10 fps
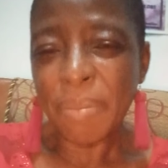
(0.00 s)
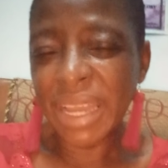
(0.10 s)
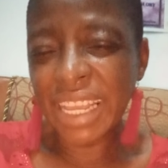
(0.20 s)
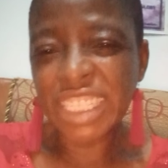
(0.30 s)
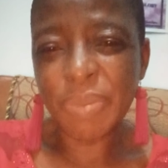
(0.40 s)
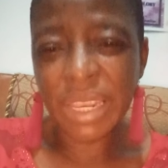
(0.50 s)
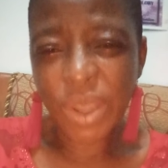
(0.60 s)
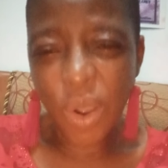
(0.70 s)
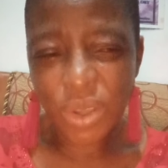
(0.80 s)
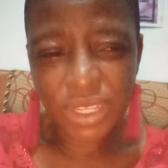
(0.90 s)
But it's
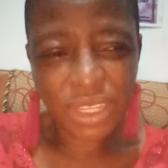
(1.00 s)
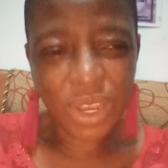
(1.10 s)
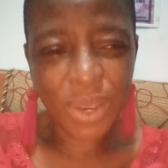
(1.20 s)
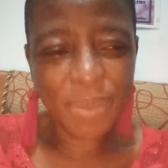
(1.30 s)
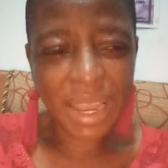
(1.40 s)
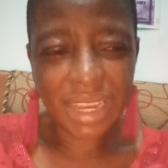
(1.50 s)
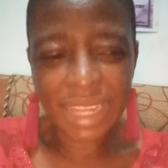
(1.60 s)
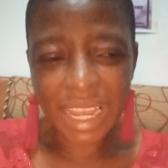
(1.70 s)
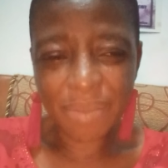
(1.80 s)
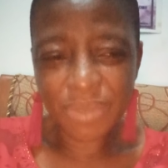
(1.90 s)
been awesome and
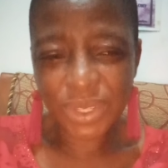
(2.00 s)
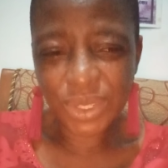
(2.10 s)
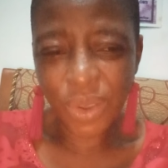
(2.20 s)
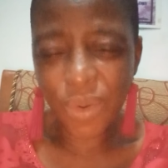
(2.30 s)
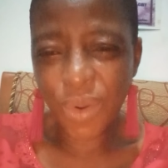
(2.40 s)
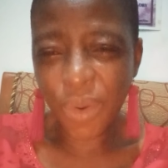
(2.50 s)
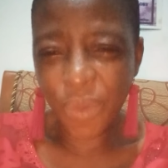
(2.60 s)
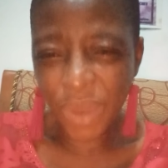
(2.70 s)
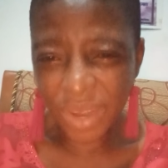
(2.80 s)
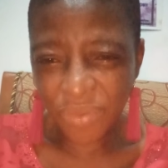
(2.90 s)
I'm so
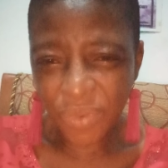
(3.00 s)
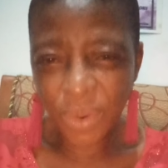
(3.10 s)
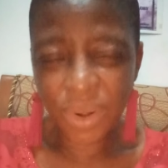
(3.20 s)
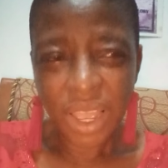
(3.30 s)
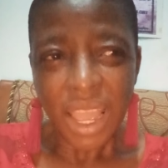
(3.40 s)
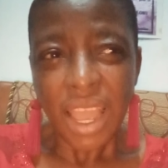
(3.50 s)
grateful.